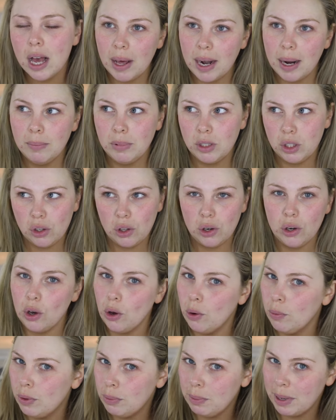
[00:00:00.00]
but I'm just going to
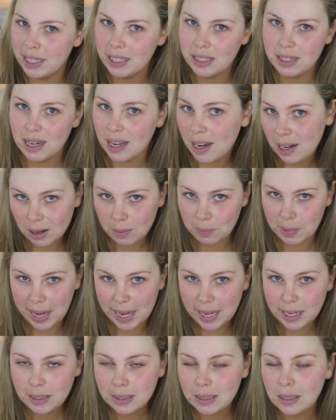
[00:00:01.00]
go with my standard
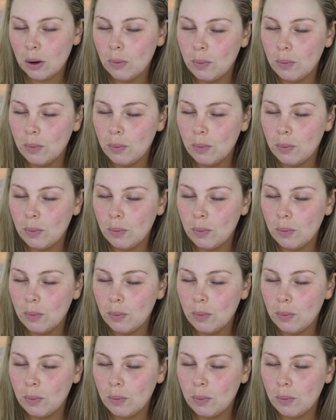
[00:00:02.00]
base,